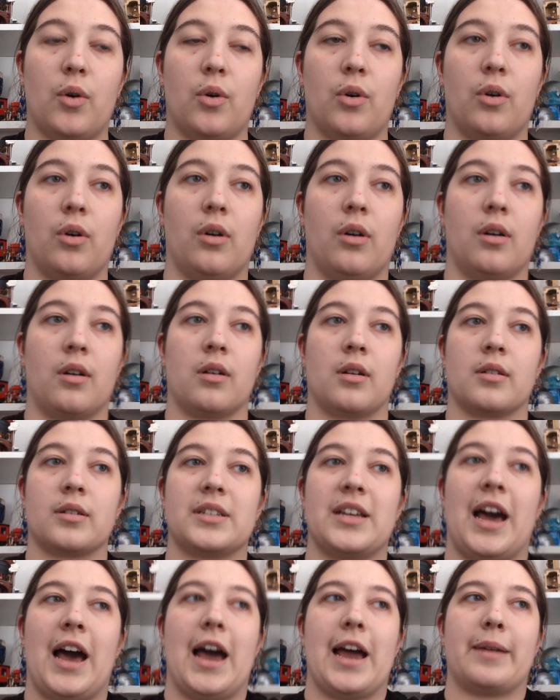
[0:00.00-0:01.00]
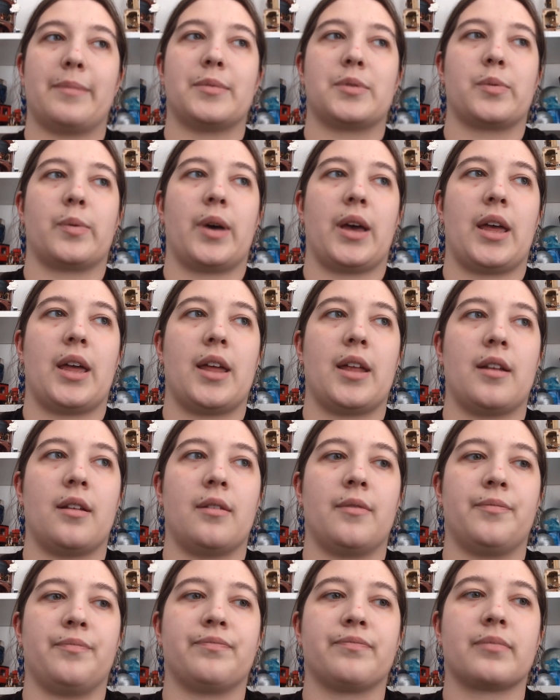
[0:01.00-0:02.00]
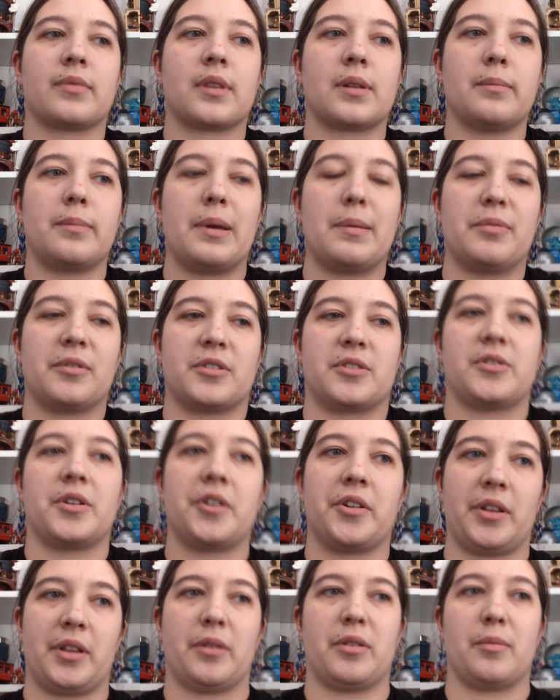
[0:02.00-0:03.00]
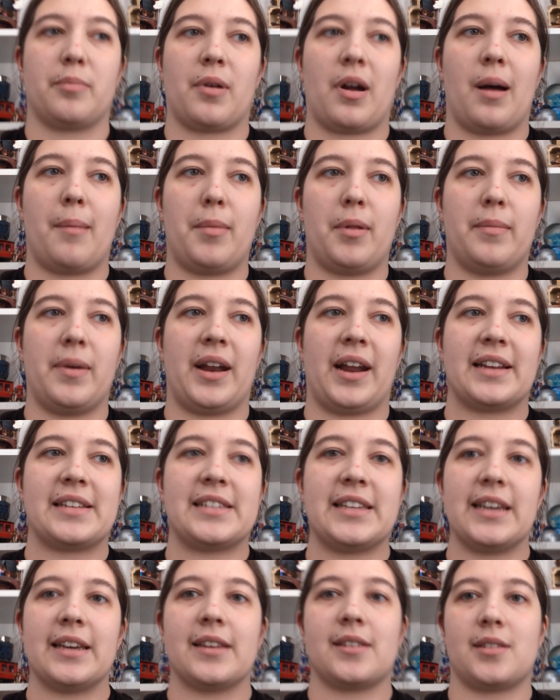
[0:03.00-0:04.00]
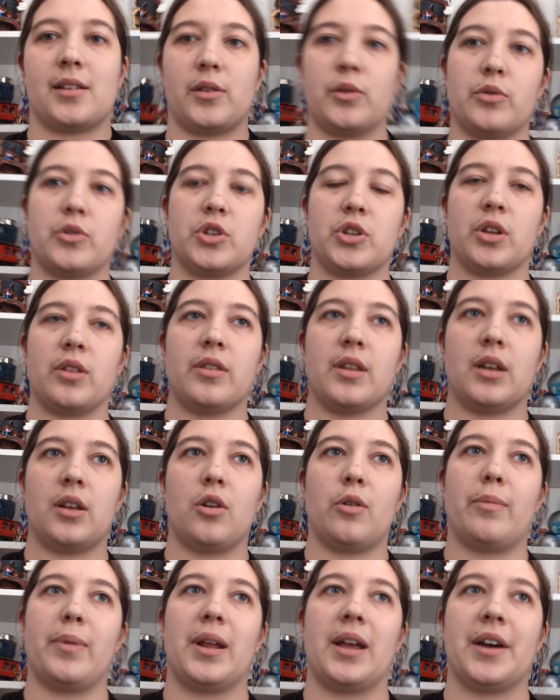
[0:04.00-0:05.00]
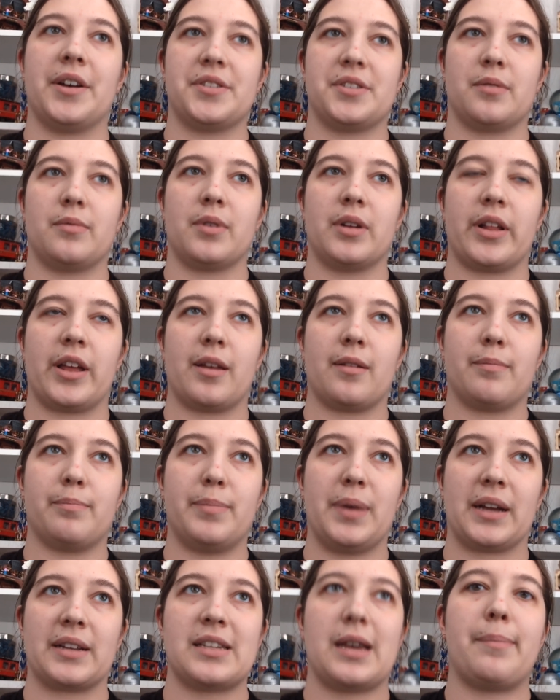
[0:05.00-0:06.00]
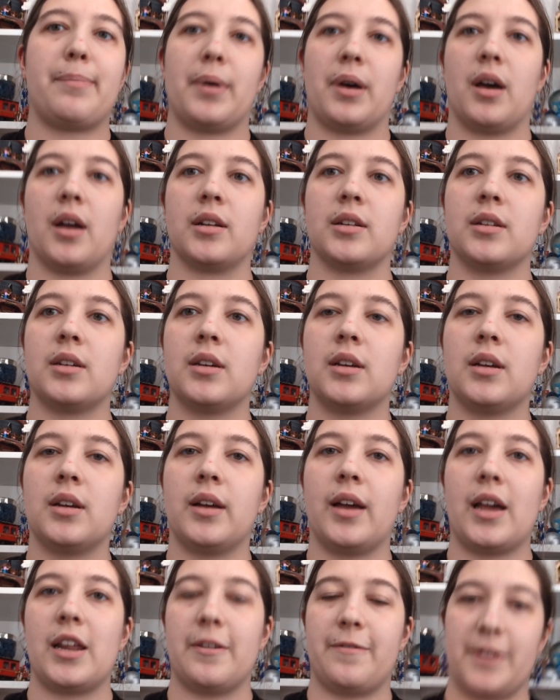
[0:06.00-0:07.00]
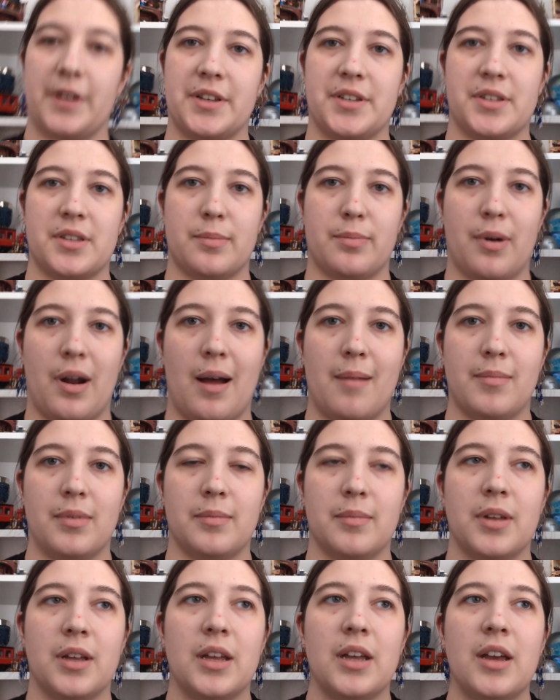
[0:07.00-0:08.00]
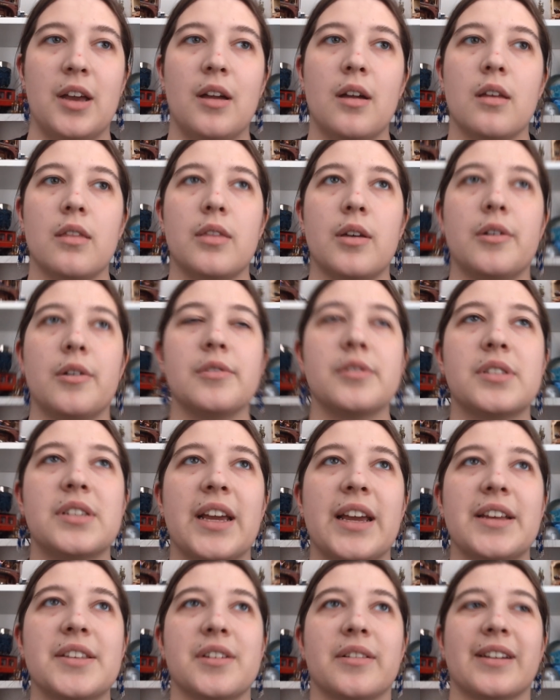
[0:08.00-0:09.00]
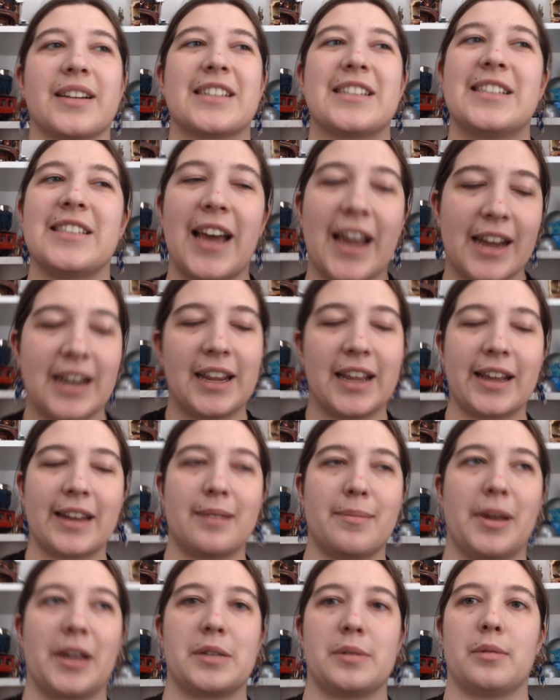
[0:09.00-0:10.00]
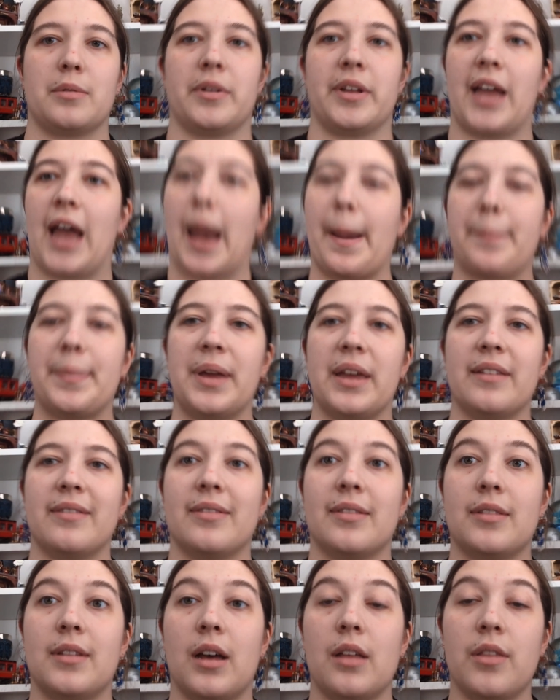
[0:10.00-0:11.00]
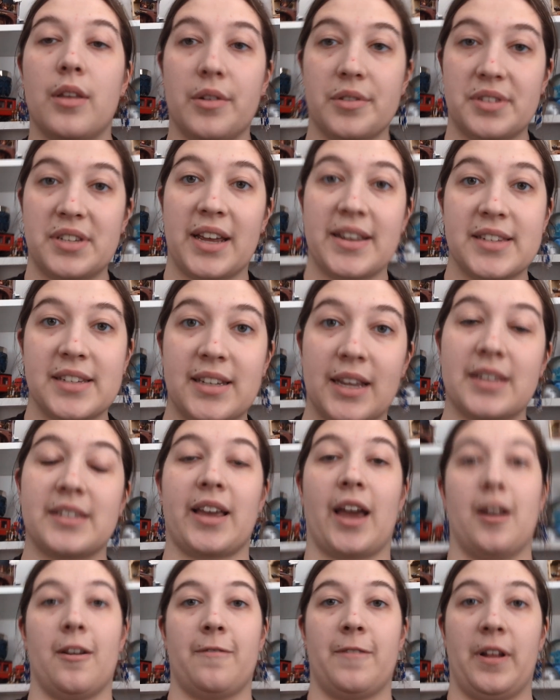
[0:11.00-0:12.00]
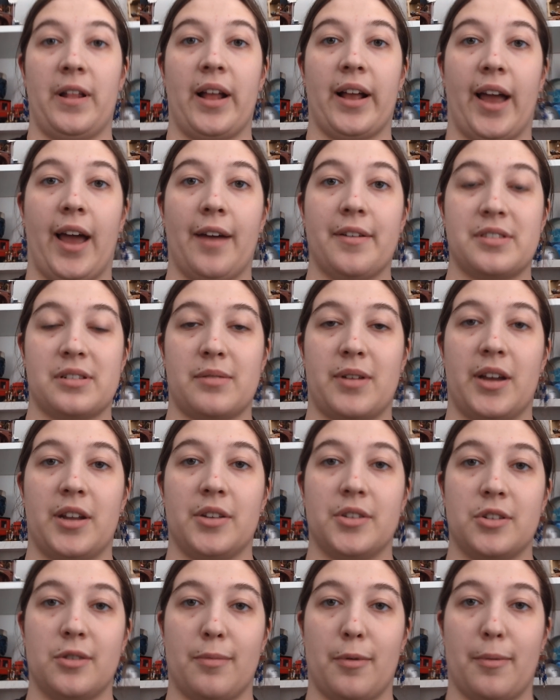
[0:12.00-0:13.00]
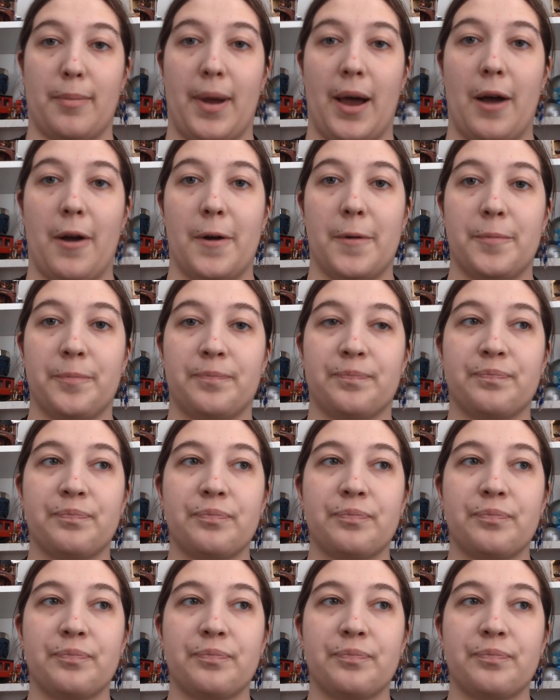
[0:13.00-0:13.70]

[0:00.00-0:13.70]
Or times when people are struggling with a problem and I see a solution that nobody else had really picked up on and it fixes the problem. Those days are exciting and it makes me really happy, and on those days it does kind of feel like I have some kind of superpower.